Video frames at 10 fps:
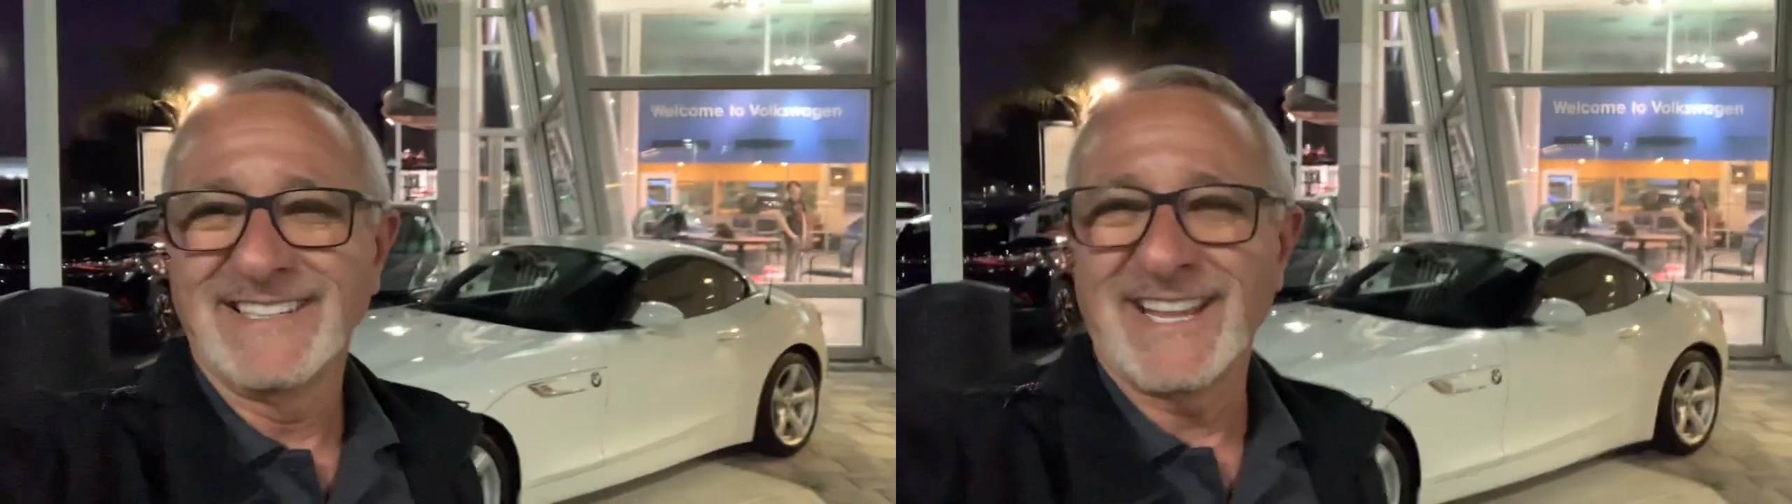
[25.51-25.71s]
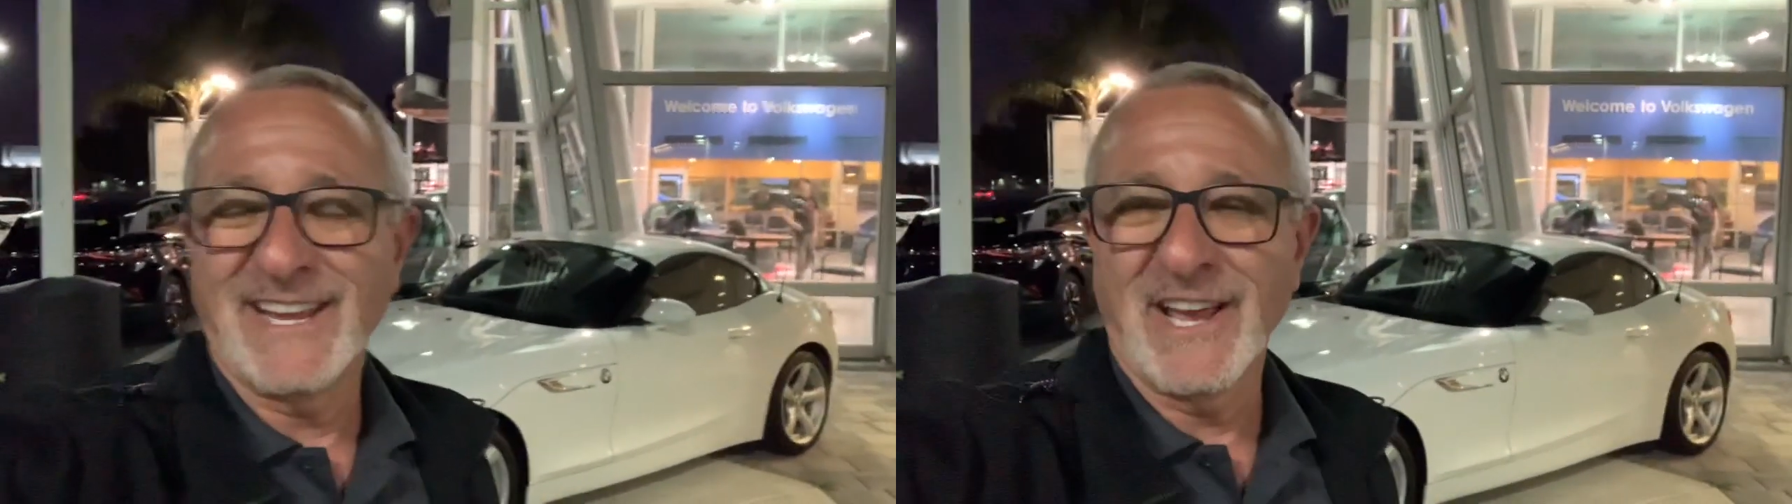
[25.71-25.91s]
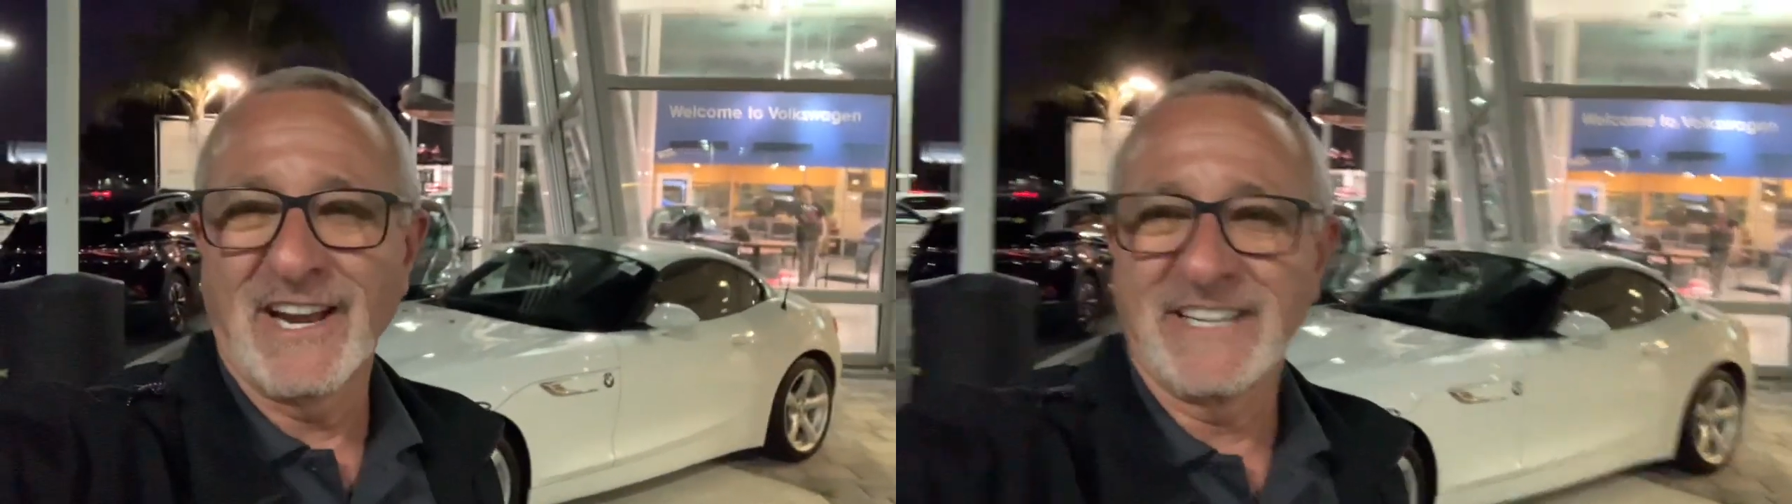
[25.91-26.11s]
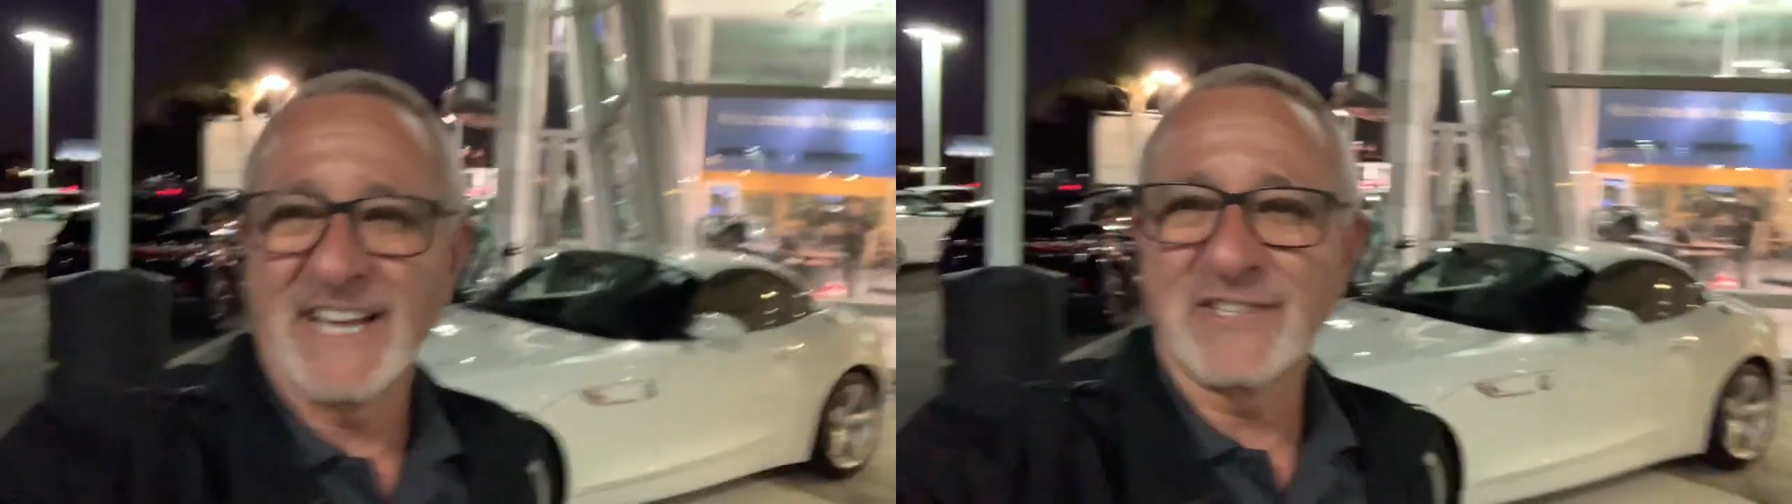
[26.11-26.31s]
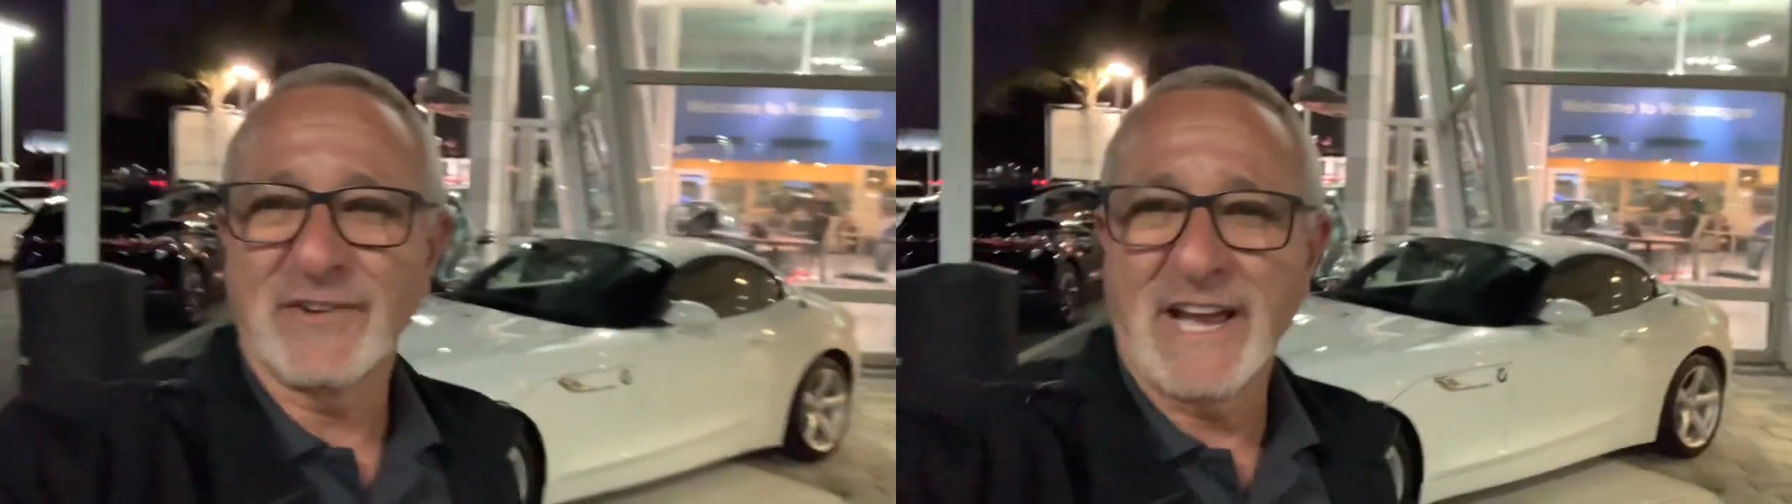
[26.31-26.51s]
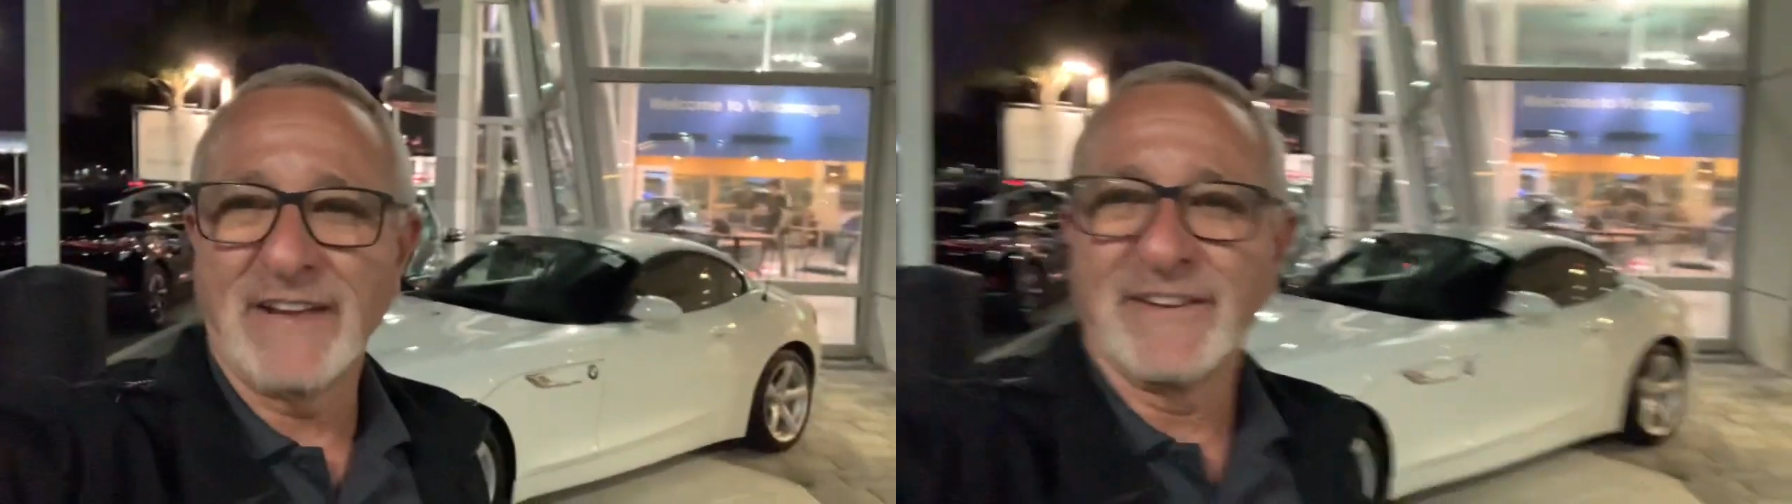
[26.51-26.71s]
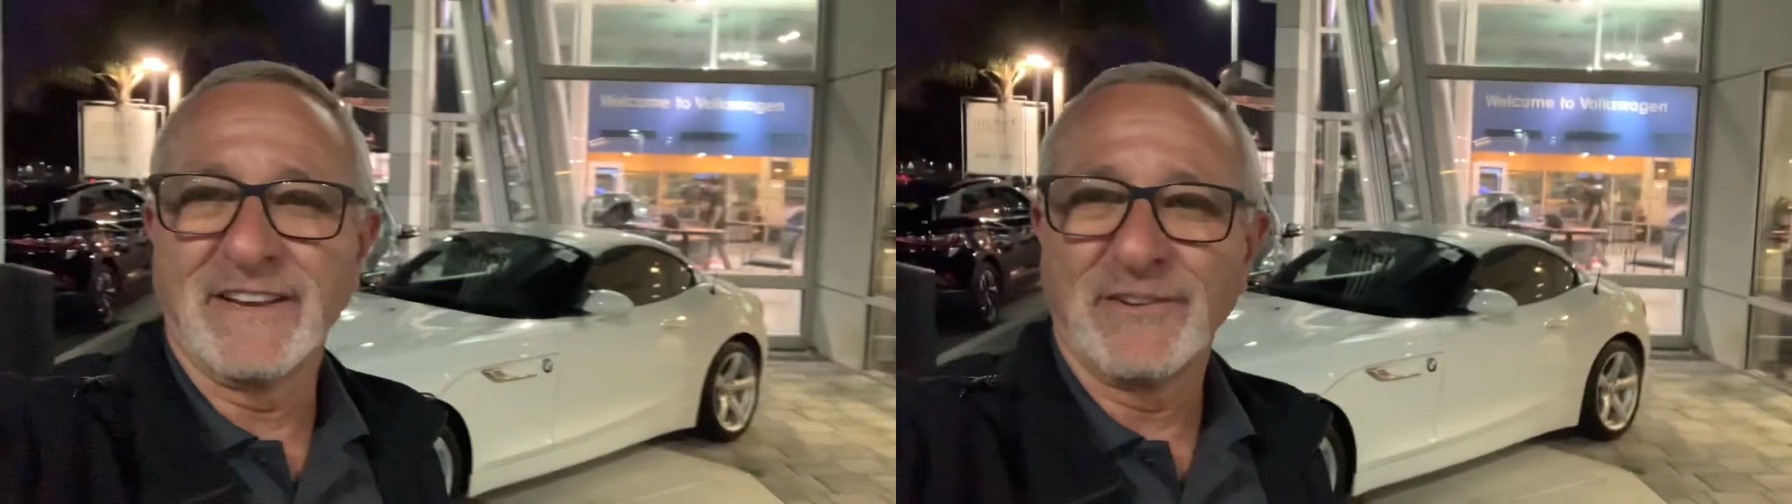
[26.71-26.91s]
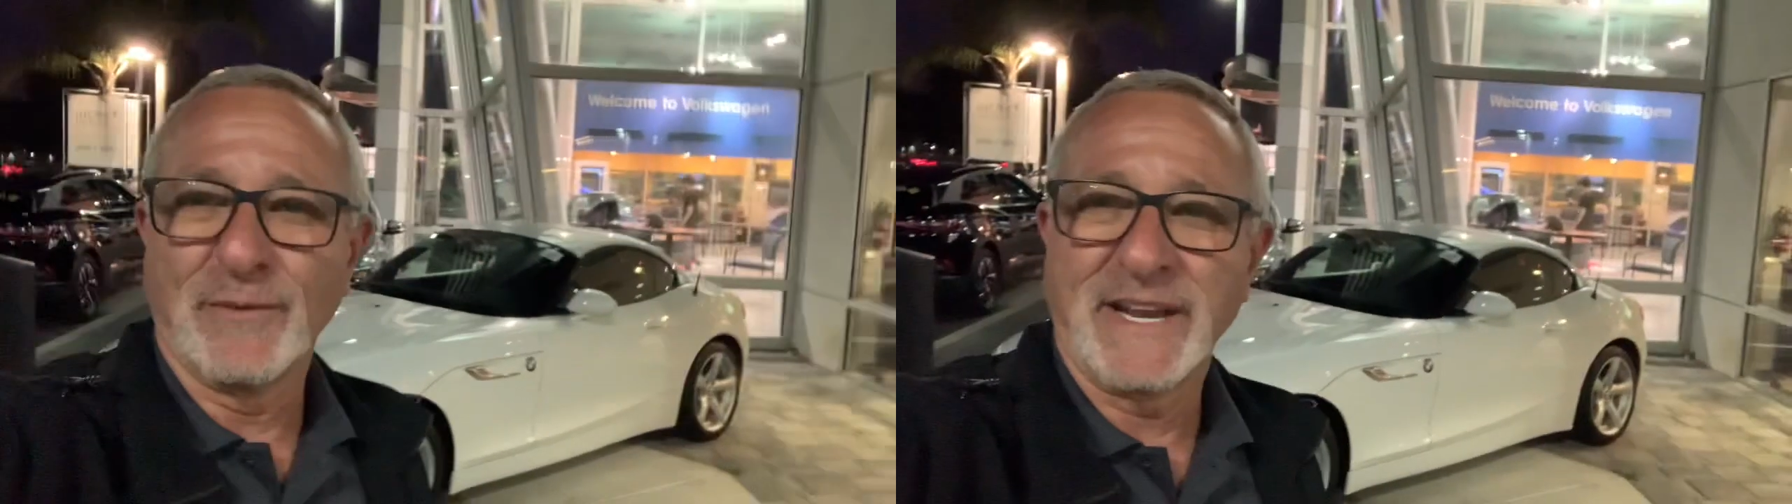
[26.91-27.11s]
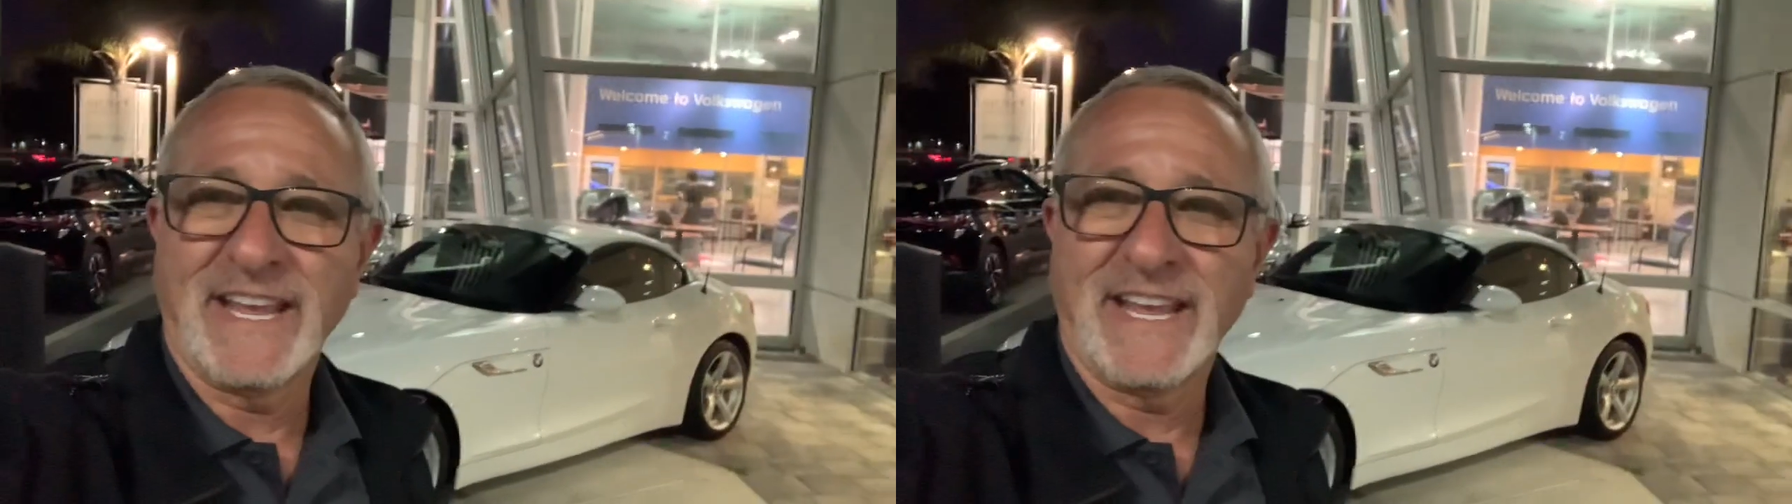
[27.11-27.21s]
take you on a test drive and do what he